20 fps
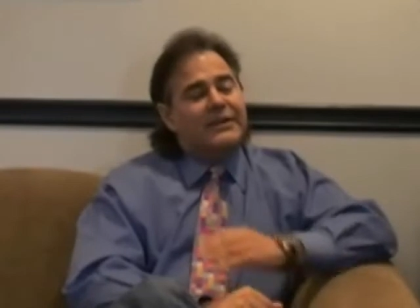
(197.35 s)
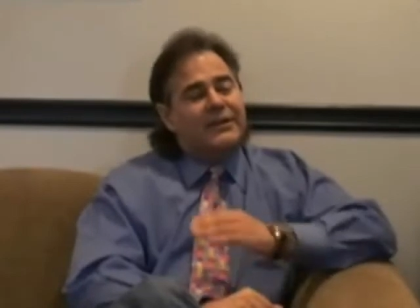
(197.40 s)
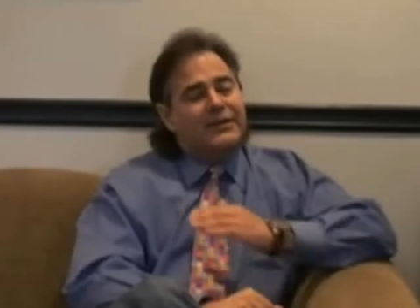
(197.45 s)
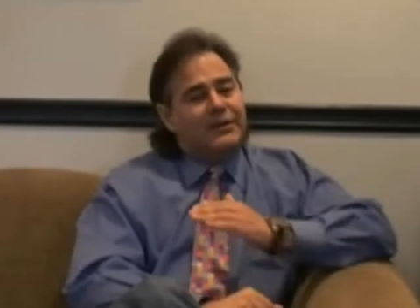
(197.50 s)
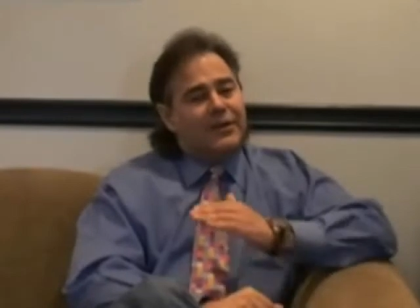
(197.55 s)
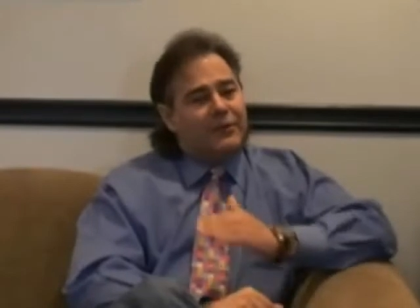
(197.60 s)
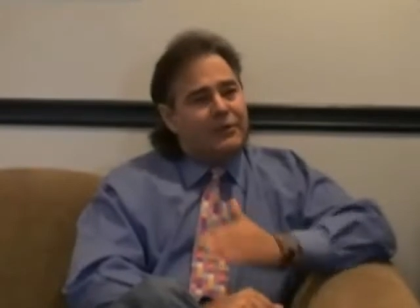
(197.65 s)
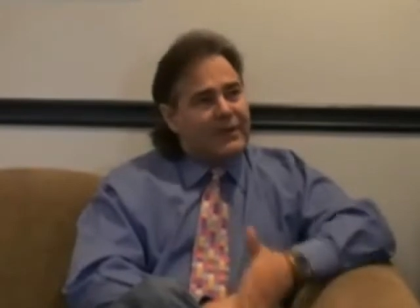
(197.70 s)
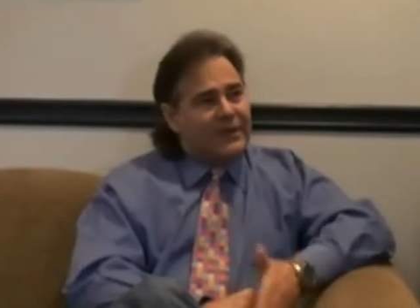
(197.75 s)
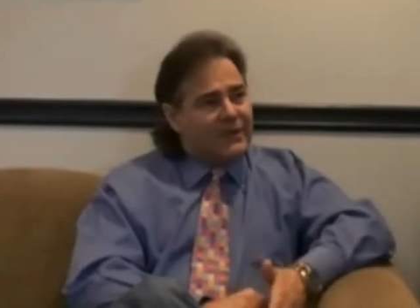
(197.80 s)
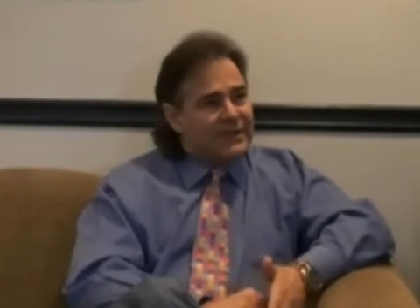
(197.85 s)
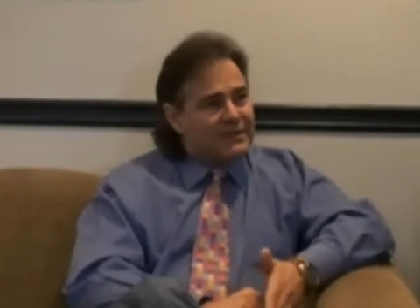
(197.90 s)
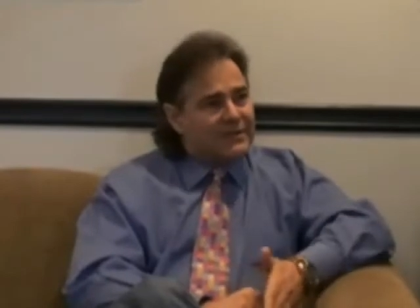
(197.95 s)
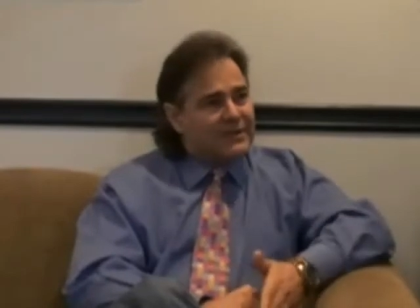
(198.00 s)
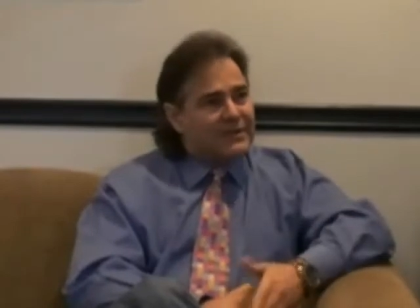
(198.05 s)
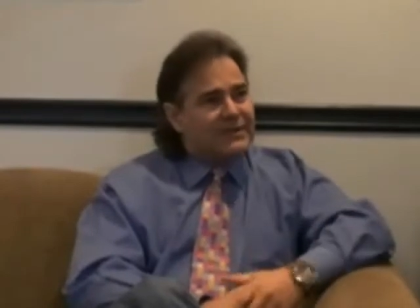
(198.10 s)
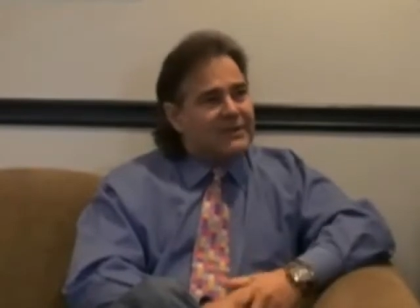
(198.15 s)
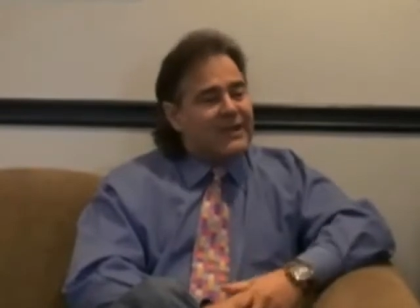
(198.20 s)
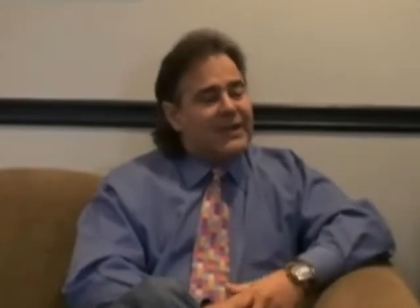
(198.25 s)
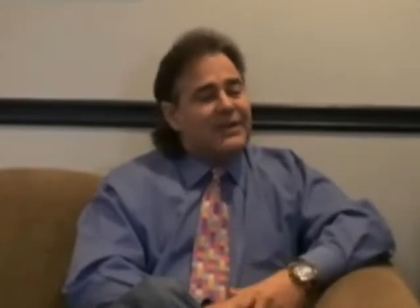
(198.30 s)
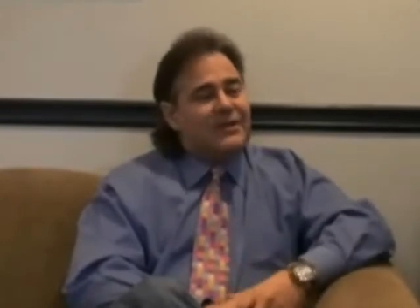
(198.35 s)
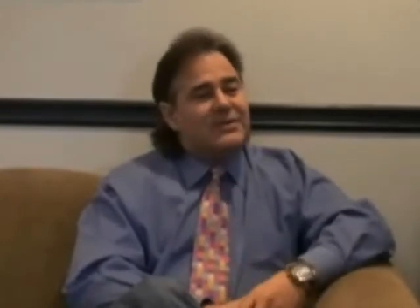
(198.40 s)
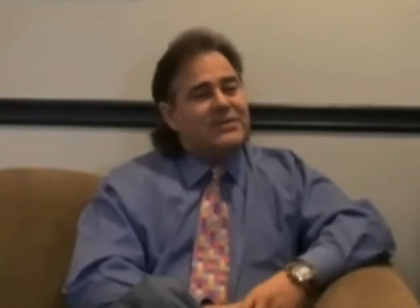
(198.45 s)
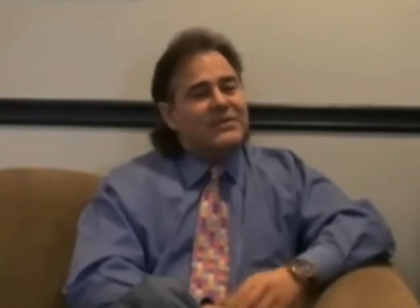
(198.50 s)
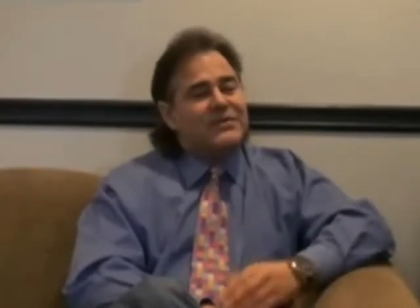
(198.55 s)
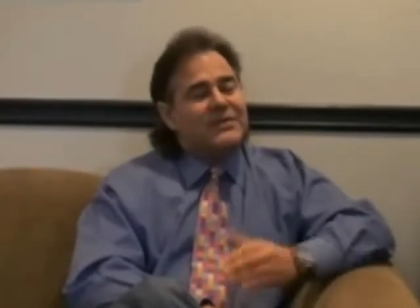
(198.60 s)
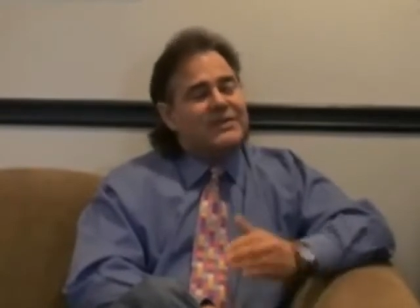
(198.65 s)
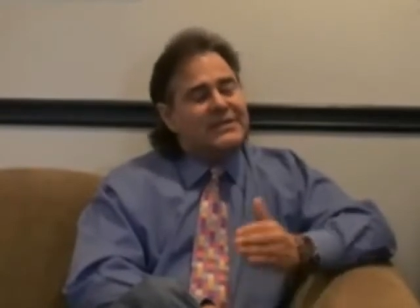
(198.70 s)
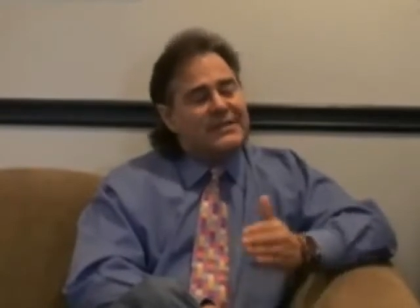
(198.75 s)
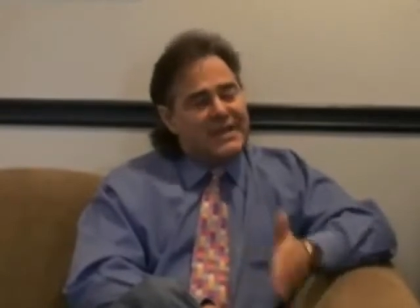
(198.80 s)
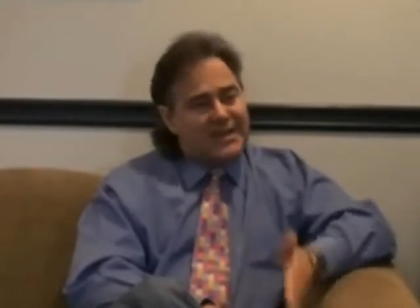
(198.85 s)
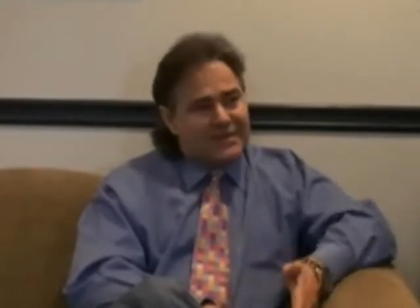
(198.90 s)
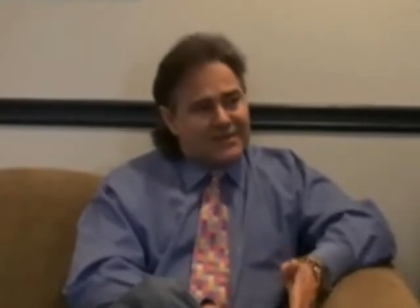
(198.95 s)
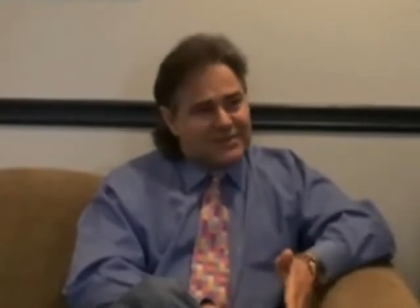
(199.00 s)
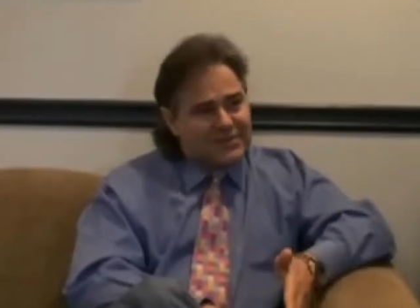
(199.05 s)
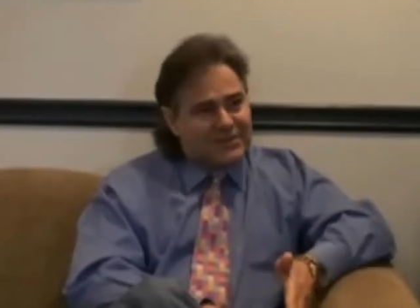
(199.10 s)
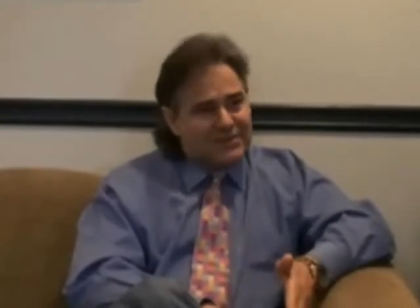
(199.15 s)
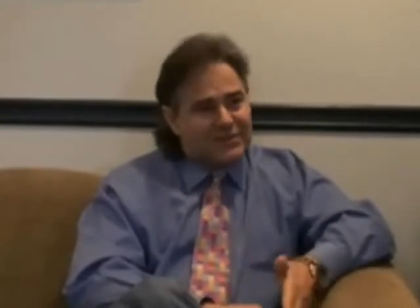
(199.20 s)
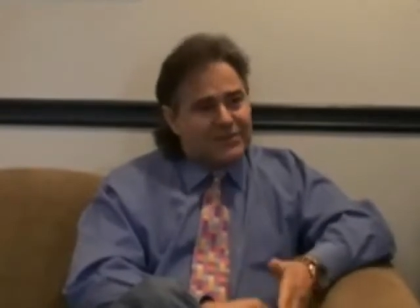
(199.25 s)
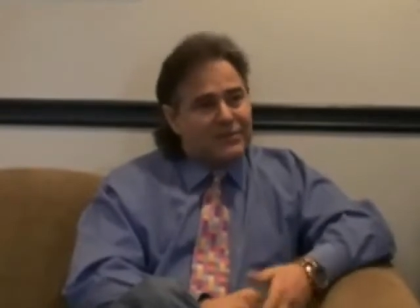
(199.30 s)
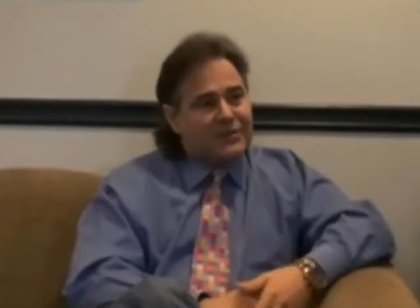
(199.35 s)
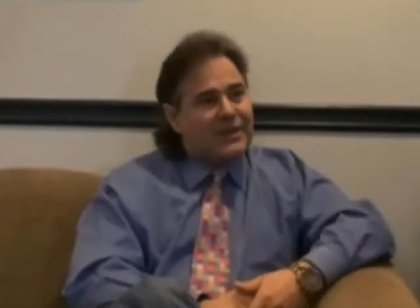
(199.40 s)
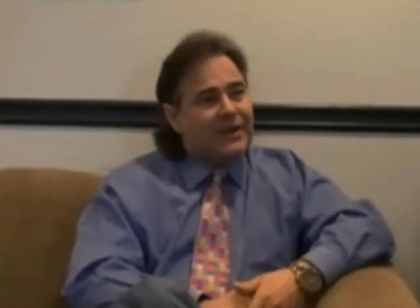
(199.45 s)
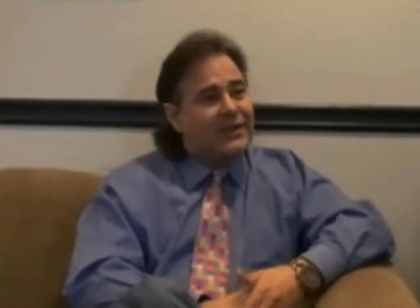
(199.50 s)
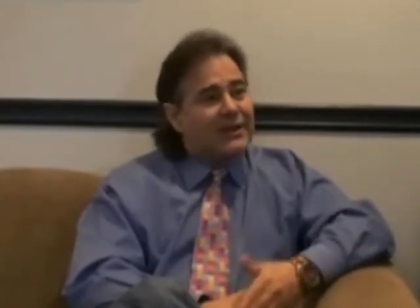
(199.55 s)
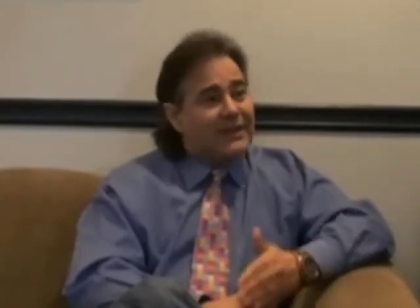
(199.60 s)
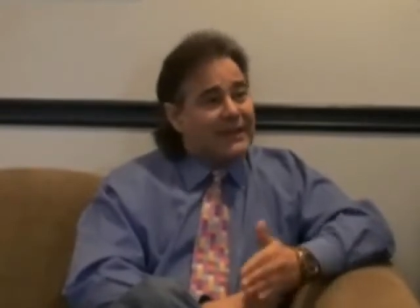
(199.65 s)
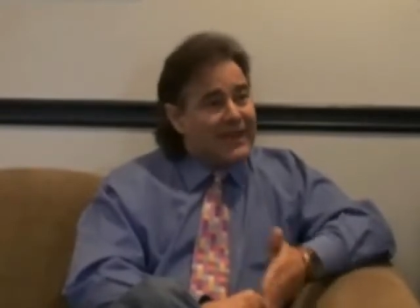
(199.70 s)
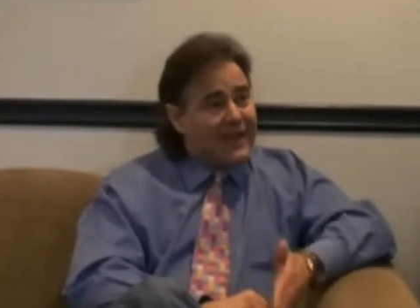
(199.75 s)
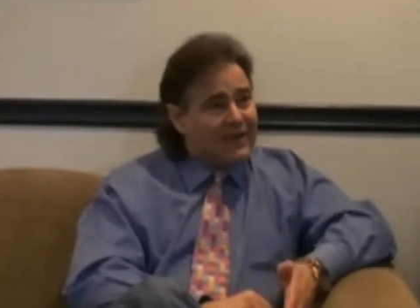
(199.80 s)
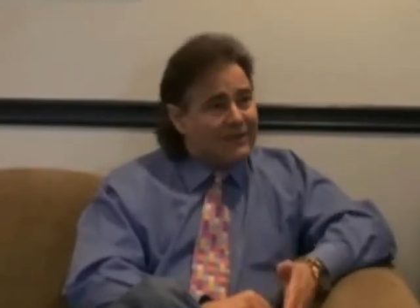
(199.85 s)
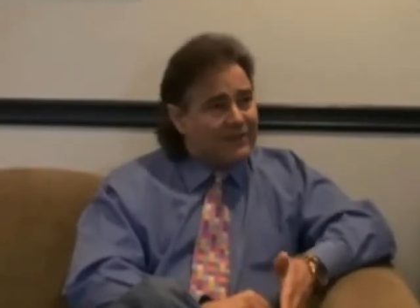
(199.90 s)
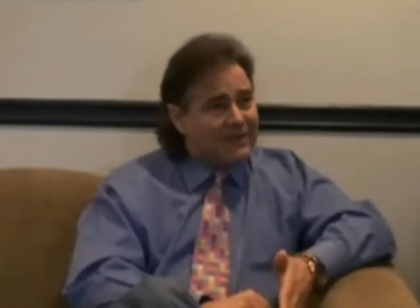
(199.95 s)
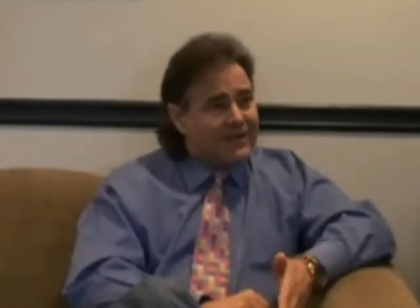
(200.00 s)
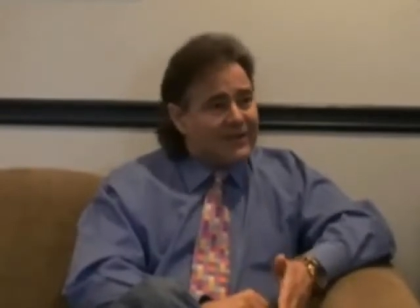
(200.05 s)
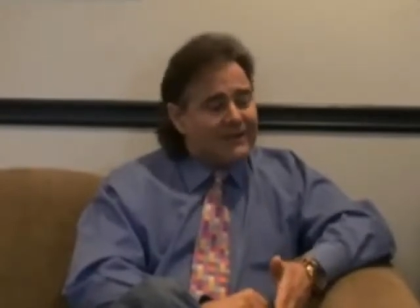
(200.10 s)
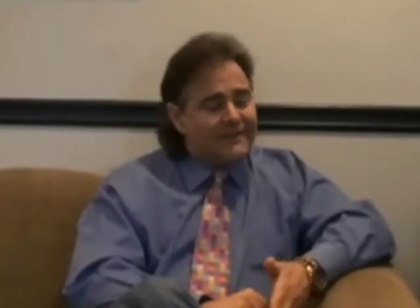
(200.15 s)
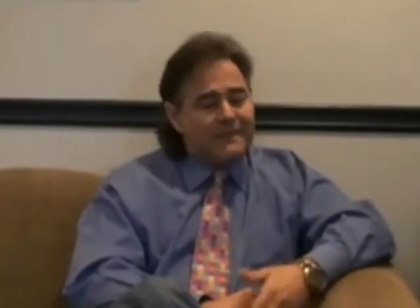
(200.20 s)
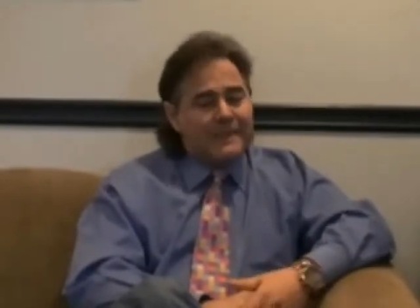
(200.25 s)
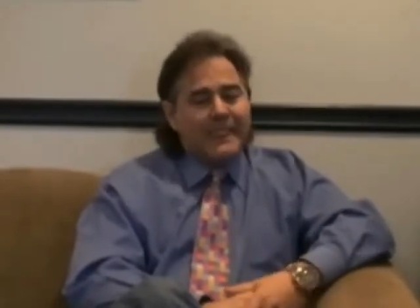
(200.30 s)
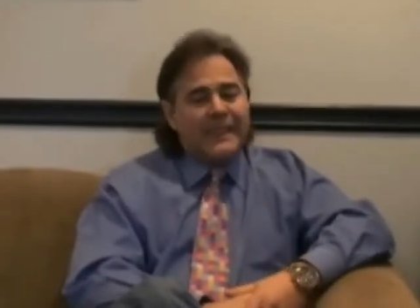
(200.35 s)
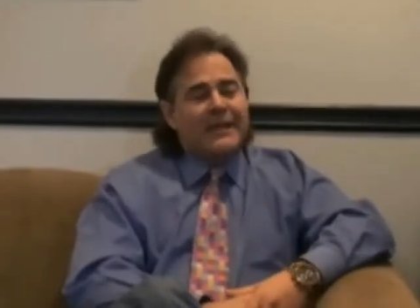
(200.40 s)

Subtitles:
Go regularly to the dentist. If he tells you you've got a cavity,